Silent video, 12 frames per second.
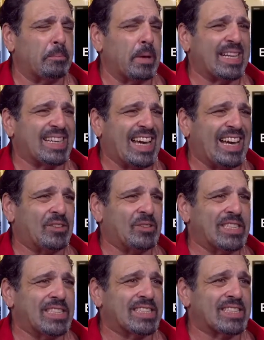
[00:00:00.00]
bet
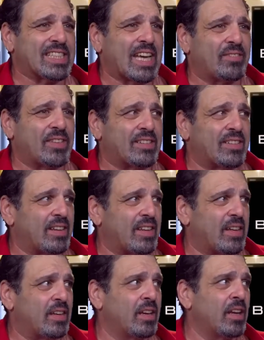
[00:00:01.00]
down to
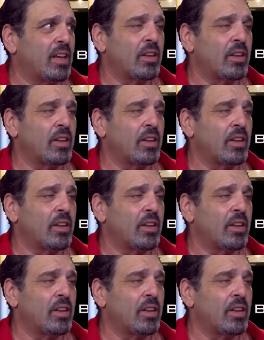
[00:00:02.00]
17.